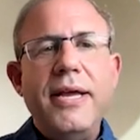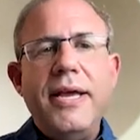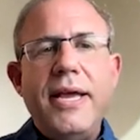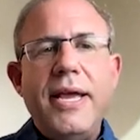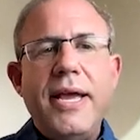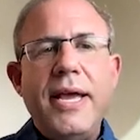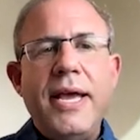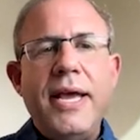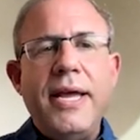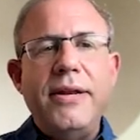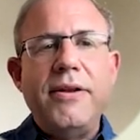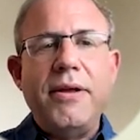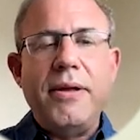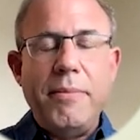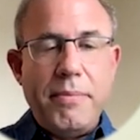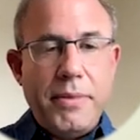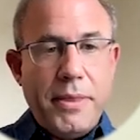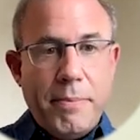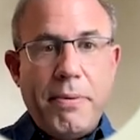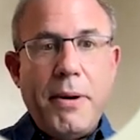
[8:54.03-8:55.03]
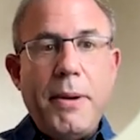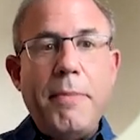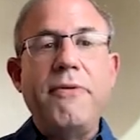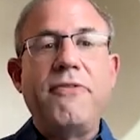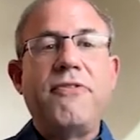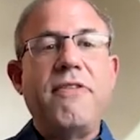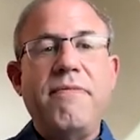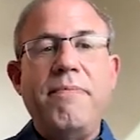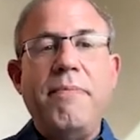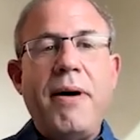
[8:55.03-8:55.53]
And the
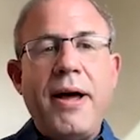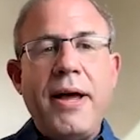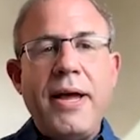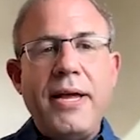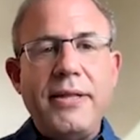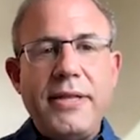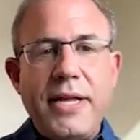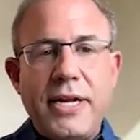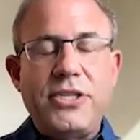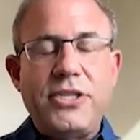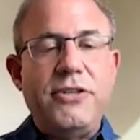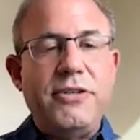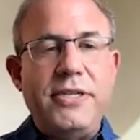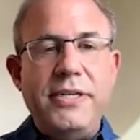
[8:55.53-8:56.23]
purpose of my lecture